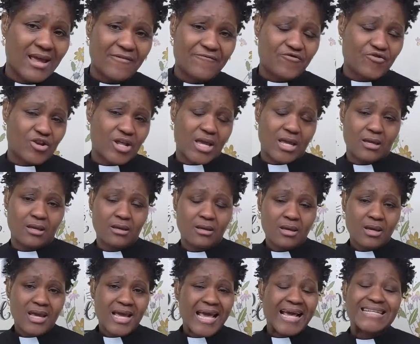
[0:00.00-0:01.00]
every day.
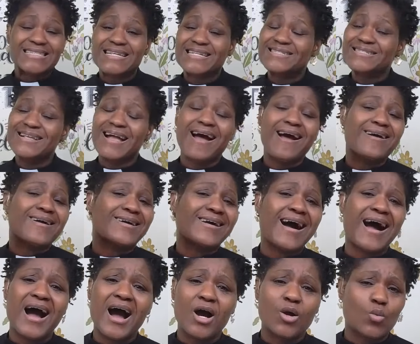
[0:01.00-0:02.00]
It is not
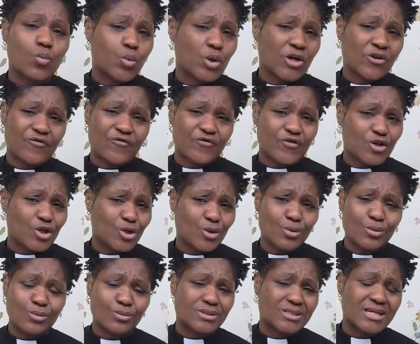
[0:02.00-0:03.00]
God's will for
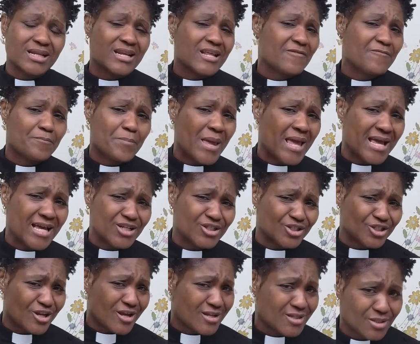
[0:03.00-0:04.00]
you to live
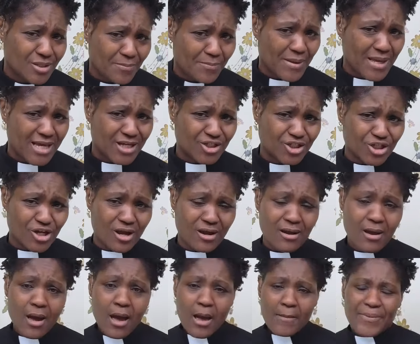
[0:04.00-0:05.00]
paycheck to paycheck.
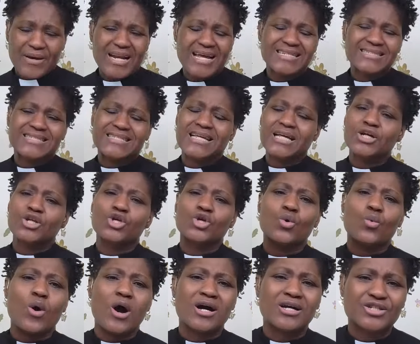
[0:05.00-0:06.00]
But until
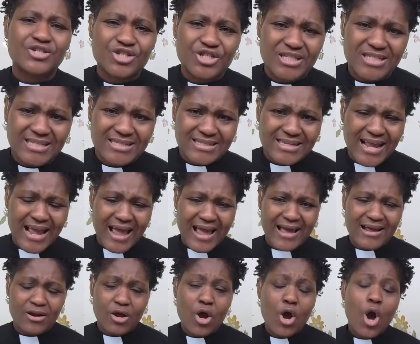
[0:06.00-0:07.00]
you
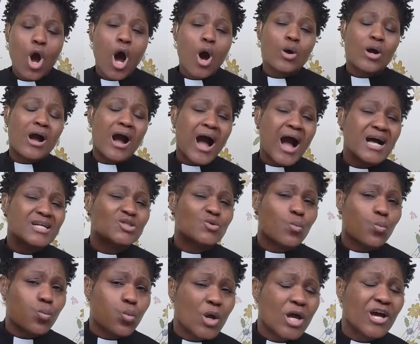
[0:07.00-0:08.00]
understand God's
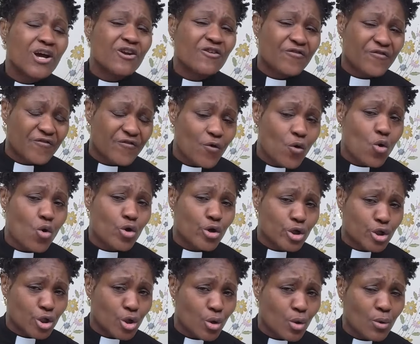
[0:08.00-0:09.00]
will for
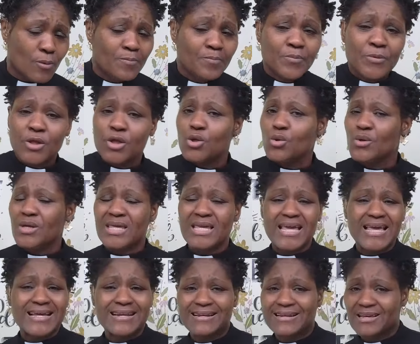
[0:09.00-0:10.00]
you, you
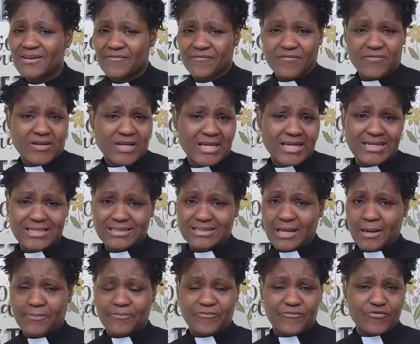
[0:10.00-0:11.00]
can't live in a
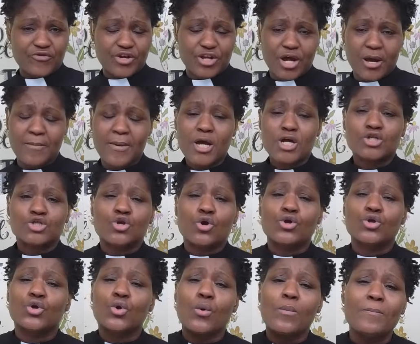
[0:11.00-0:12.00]
debt freedom. So
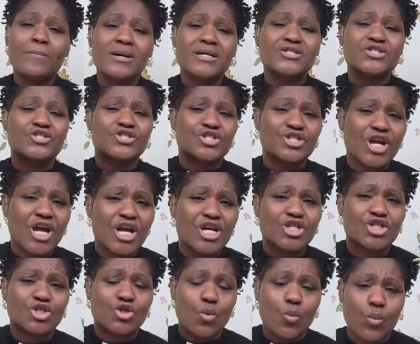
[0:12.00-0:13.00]
you must
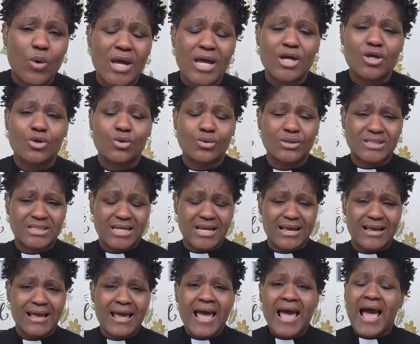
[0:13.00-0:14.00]
change the way you
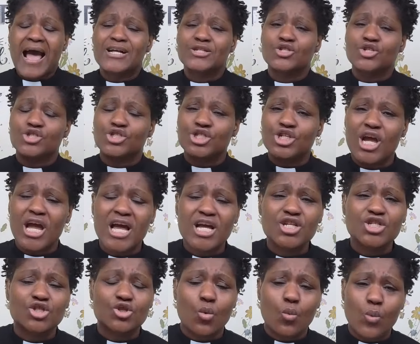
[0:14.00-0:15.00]
think. And to
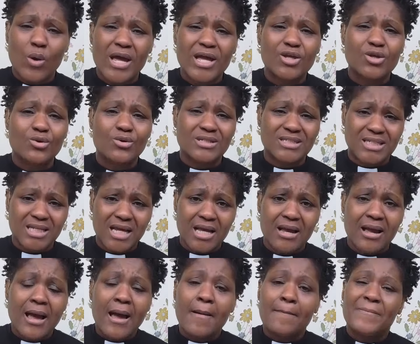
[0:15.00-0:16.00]
change the way you
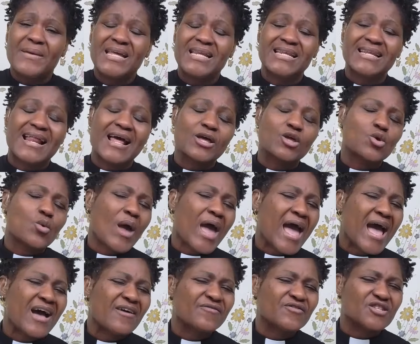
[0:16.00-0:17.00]
think, meaning that you
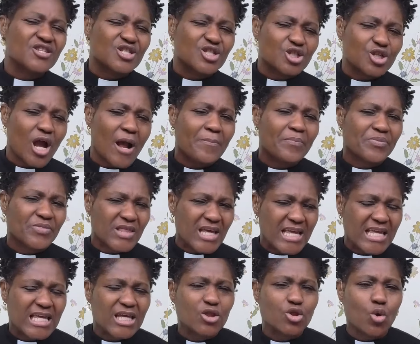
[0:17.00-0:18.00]
have to stop
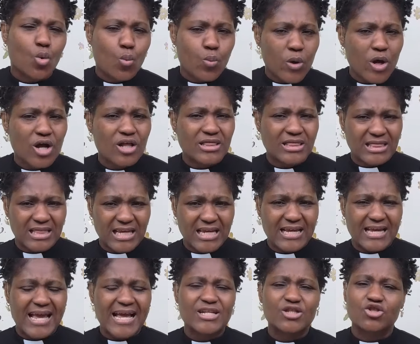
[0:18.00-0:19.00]
thinking the world
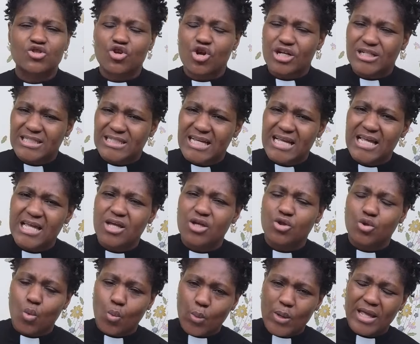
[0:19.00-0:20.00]
think and start
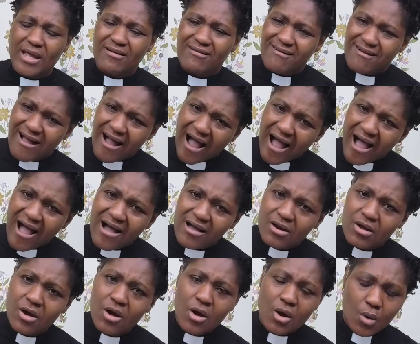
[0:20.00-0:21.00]
thinking the way God
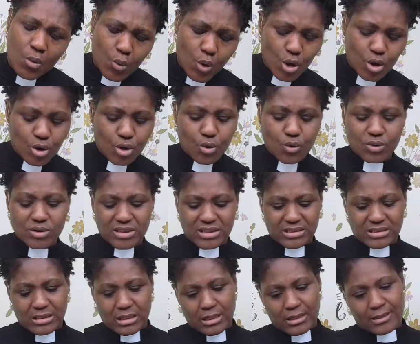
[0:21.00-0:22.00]
wants you to
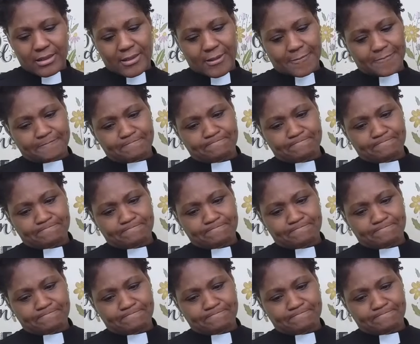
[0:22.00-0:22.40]
think.